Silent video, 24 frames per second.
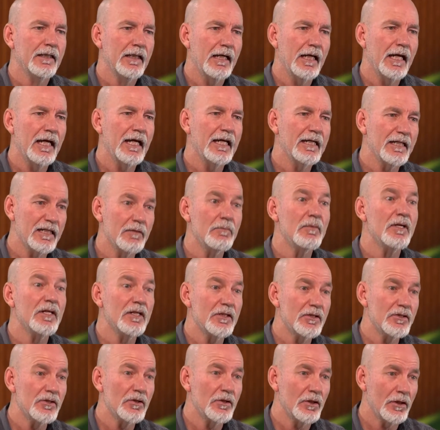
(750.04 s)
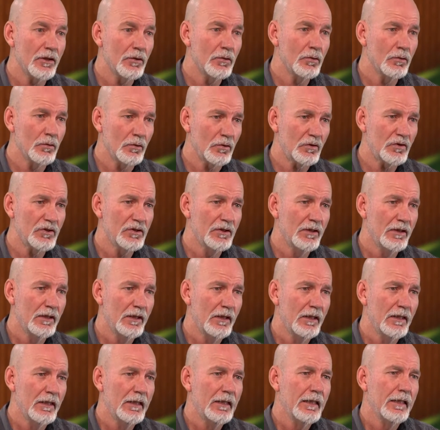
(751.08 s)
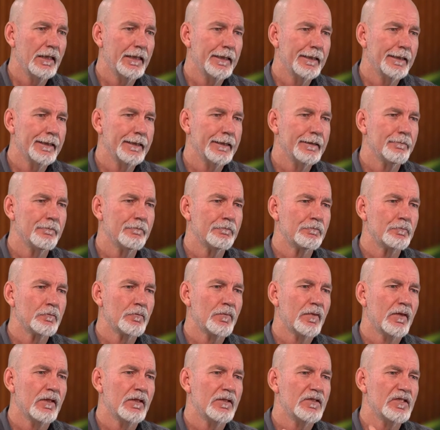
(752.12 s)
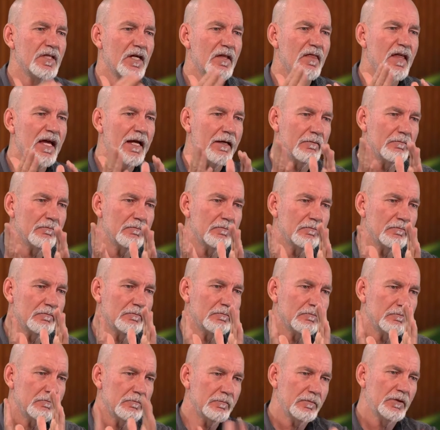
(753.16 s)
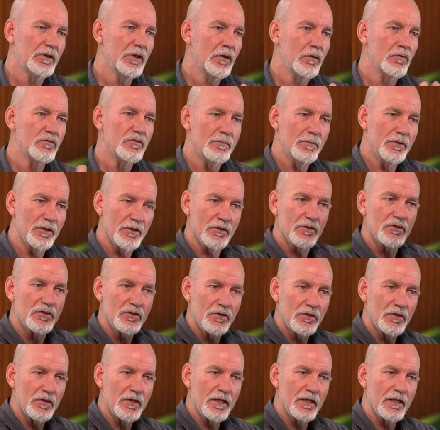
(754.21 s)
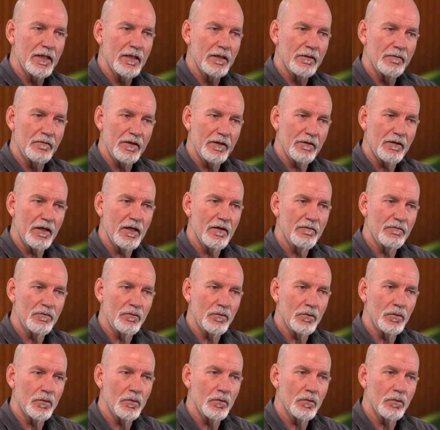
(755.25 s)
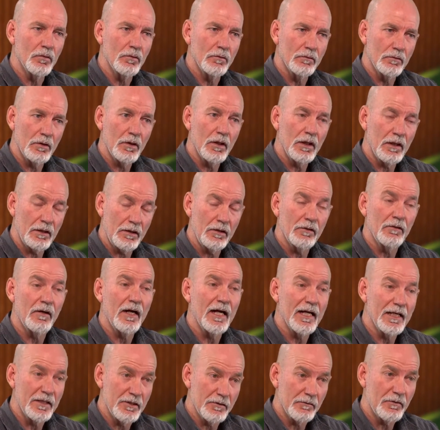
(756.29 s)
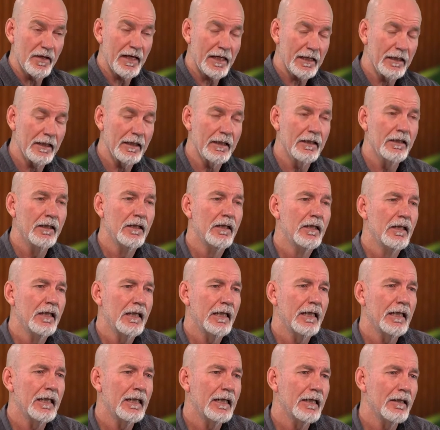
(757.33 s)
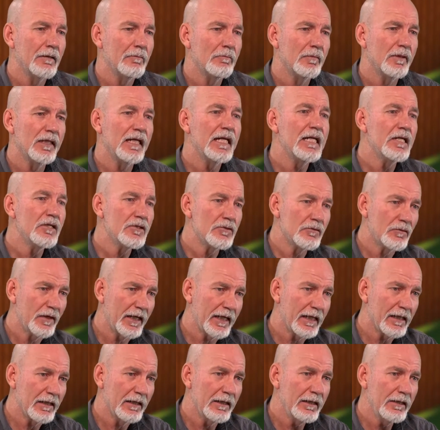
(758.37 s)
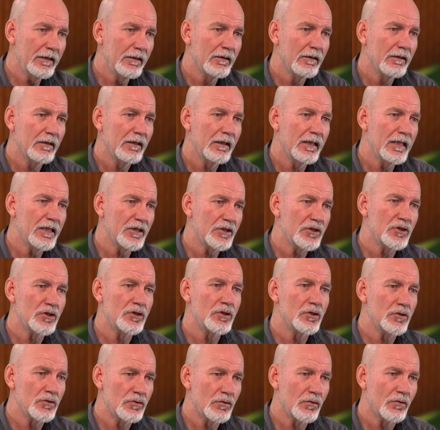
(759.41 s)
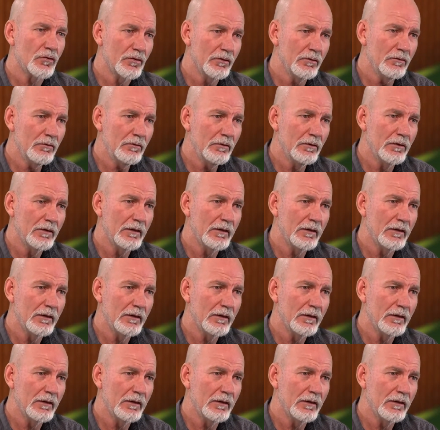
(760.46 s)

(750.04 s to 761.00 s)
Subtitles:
and committed to the course. So that contributes to their overall grade directly. Indirectly, each tutorial,